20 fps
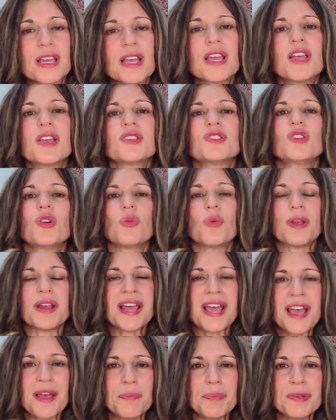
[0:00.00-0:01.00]
So what
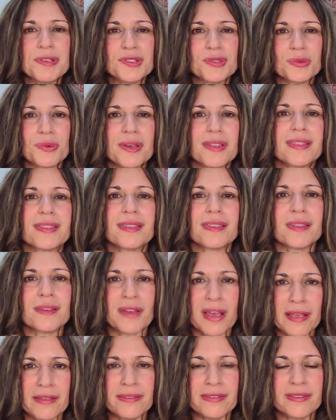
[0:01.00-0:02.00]
happens with
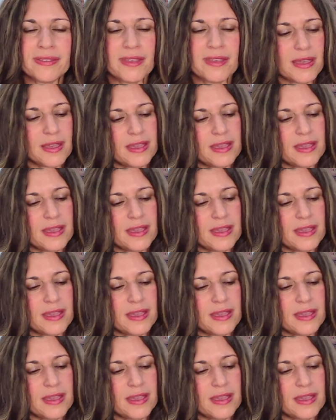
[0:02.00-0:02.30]
us